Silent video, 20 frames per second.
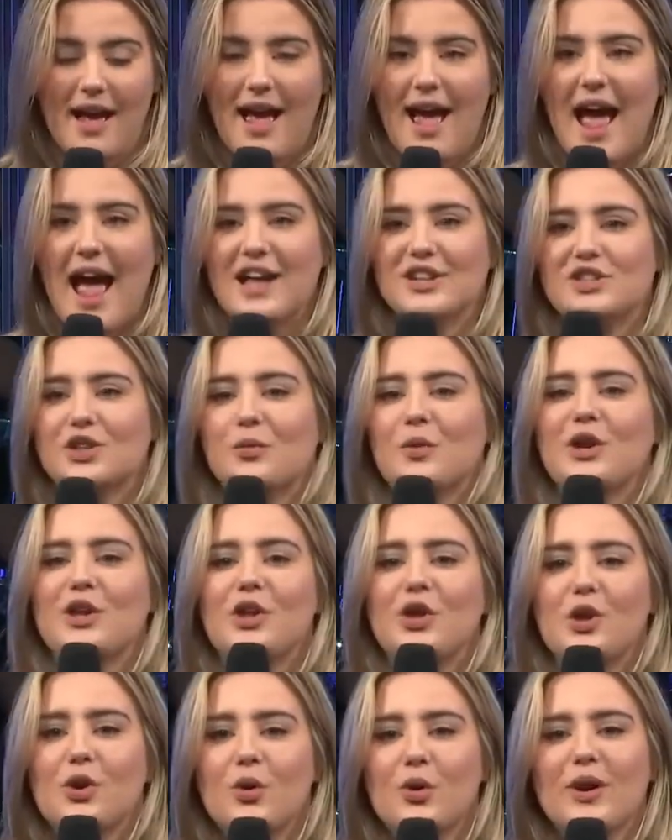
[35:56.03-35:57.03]
And so when
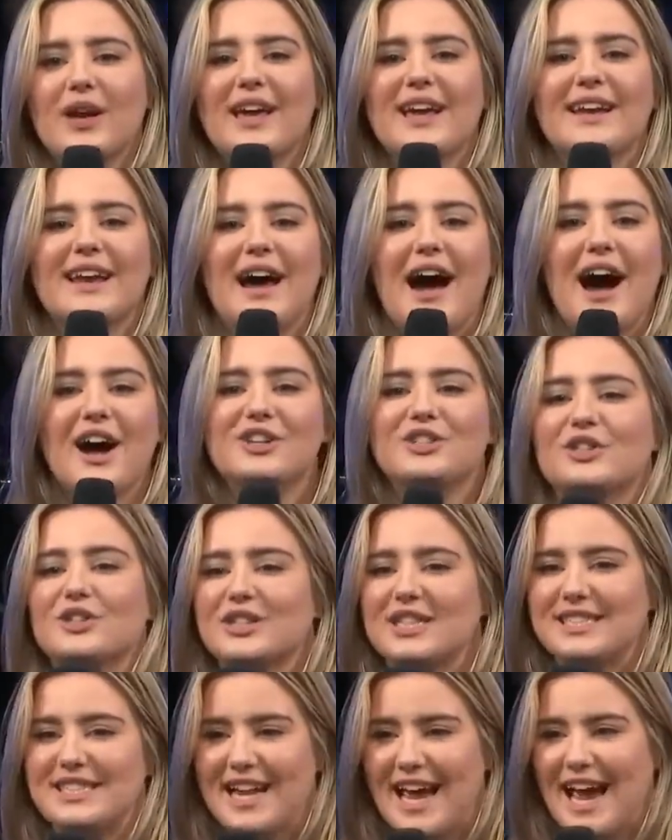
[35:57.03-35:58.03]
you can
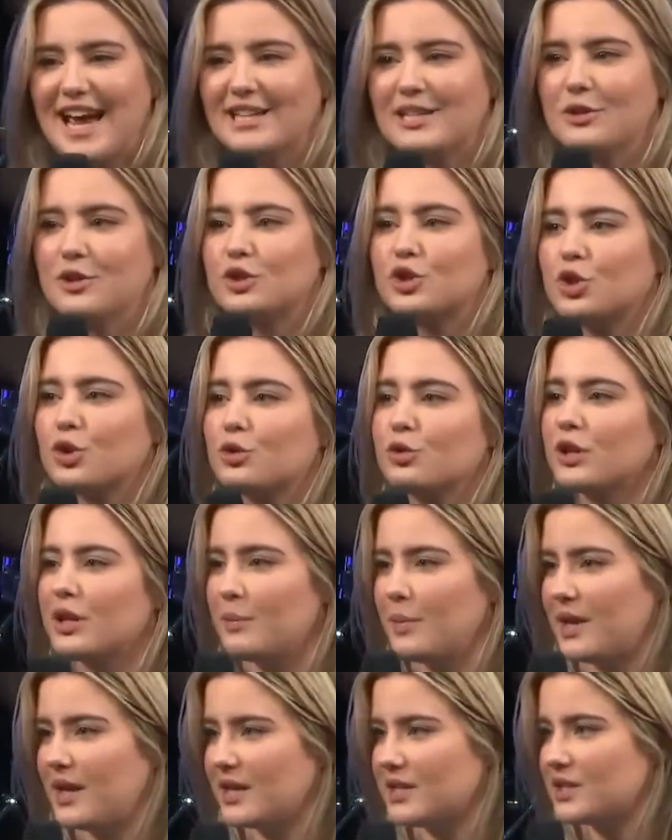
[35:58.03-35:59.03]
understand and truly
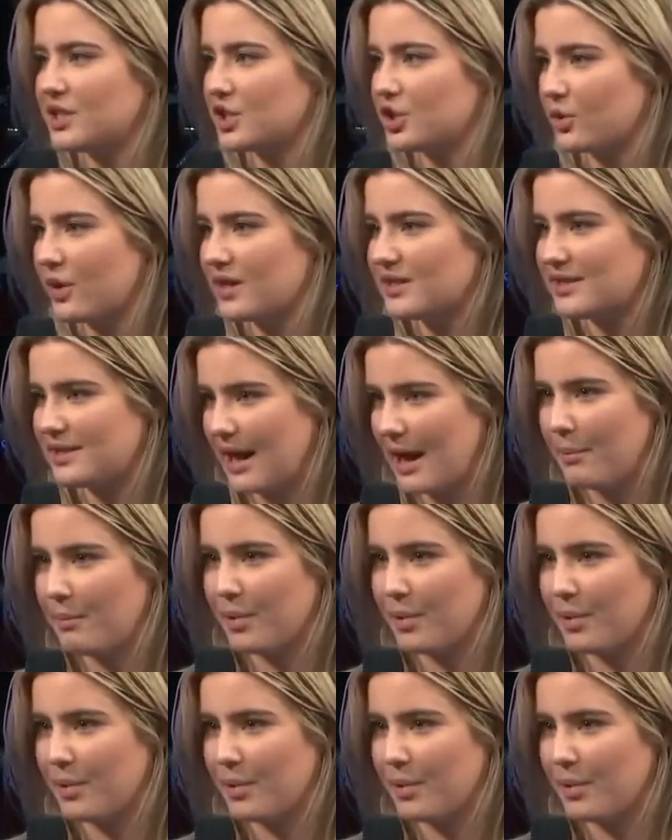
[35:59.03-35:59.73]
begin to trust that